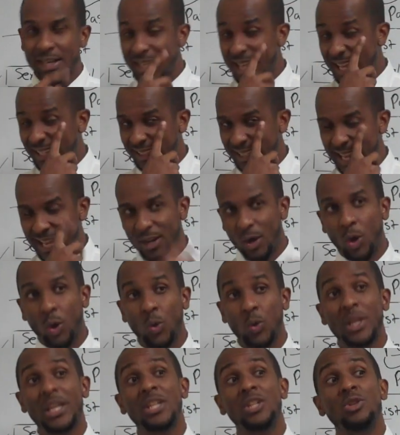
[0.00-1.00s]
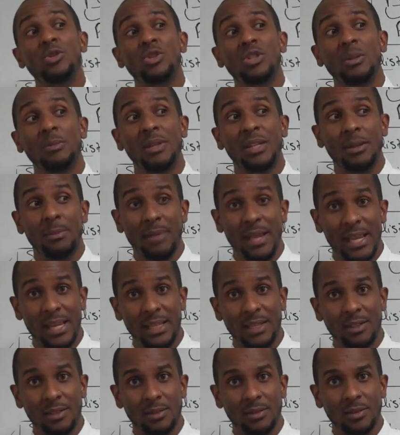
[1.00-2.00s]
Not that oh he used to be a
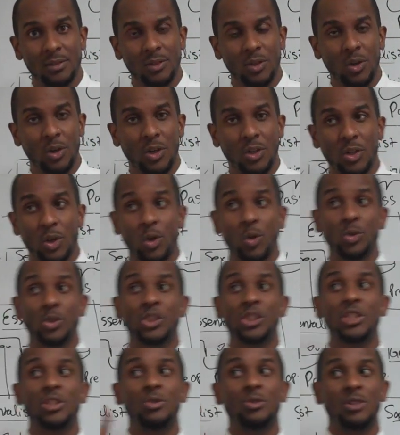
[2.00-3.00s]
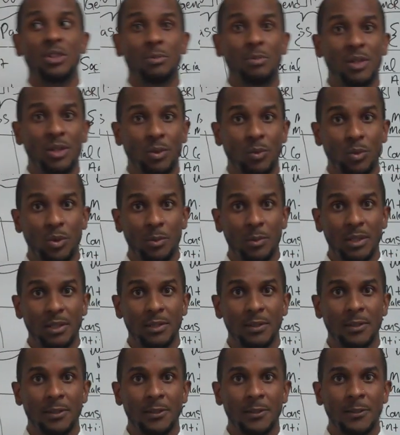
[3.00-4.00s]
man or oh she used to be a woman,
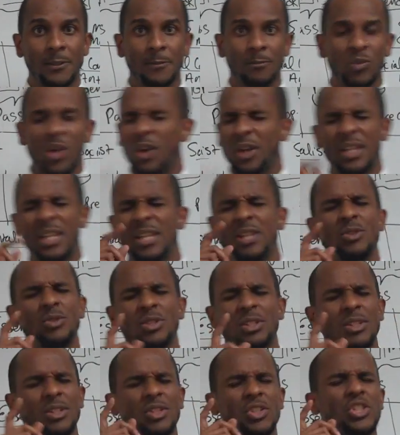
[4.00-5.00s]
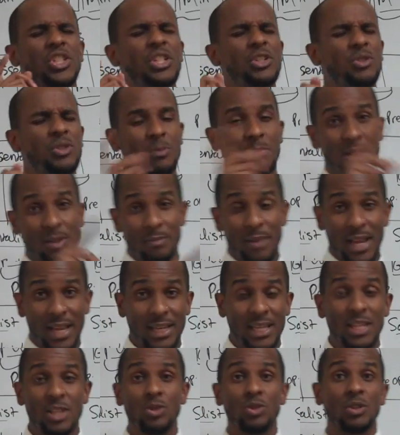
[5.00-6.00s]
or he used to, she used to be a man,
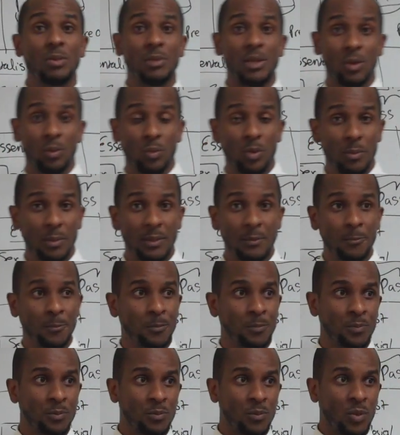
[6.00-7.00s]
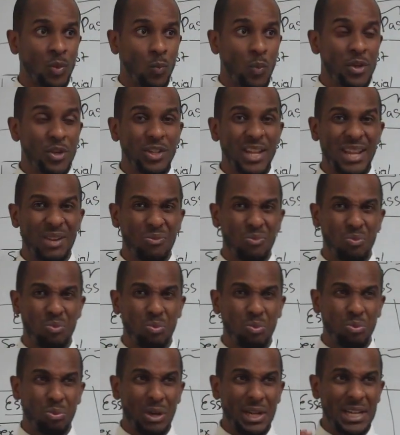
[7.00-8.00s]
he used to be a woman when you're like,
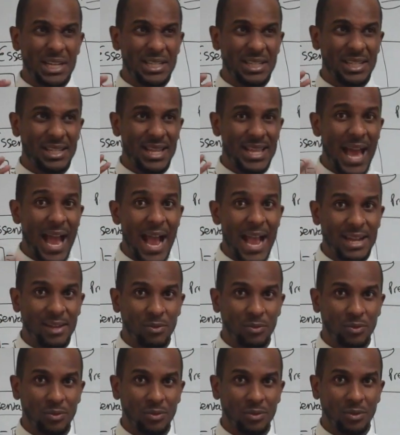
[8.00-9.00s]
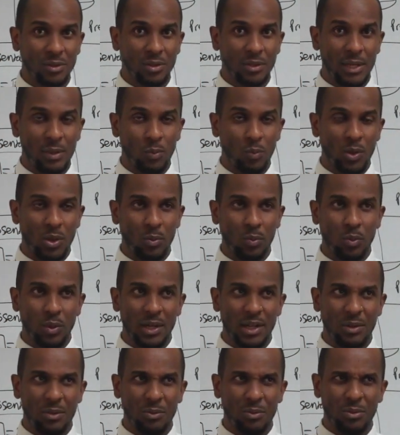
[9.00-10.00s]
what is that? Right? What, what,
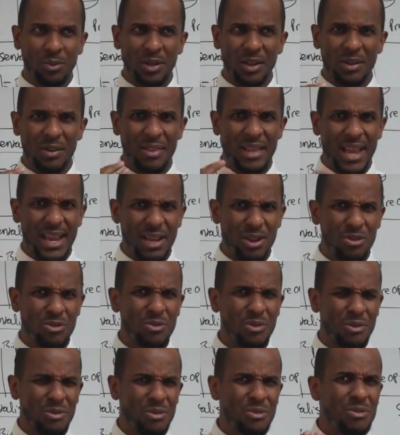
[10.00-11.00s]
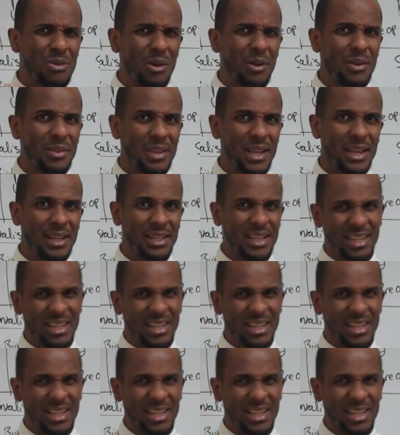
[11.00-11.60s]
what are they? Who, who are they?